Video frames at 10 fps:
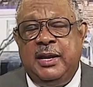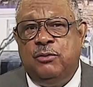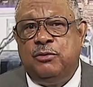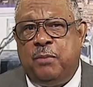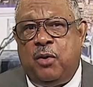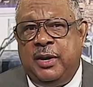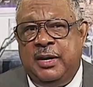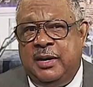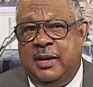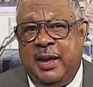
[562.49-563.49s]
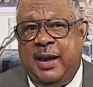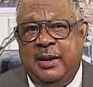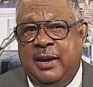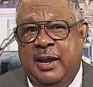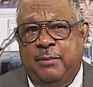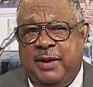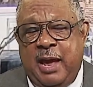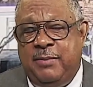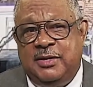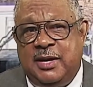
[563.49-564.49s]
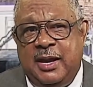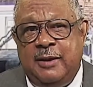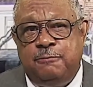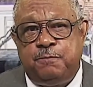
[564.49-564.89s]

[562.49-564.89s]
He was born in the land that later became his land